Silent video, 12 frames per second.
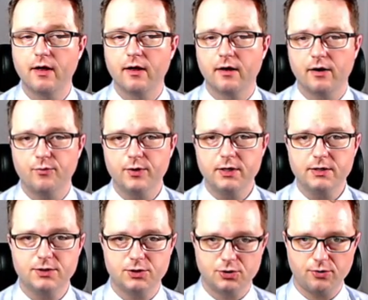we need
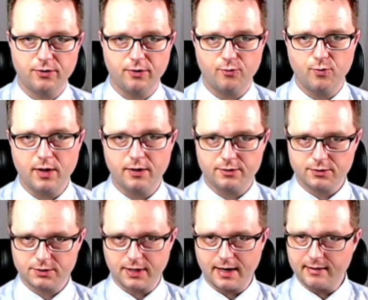to show that we
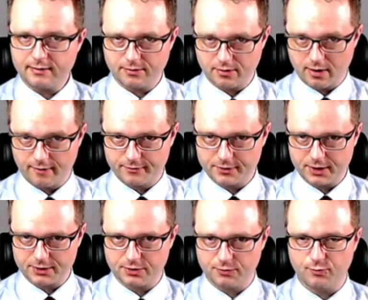understand the conversation.